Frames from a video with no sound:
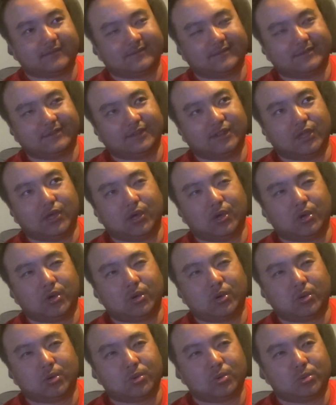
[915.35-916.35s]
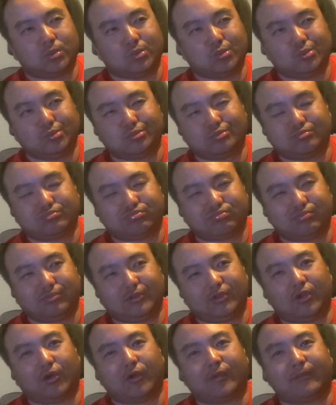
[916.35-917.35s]
low
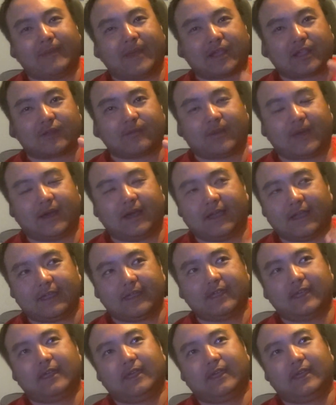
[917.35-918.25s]
going back up high.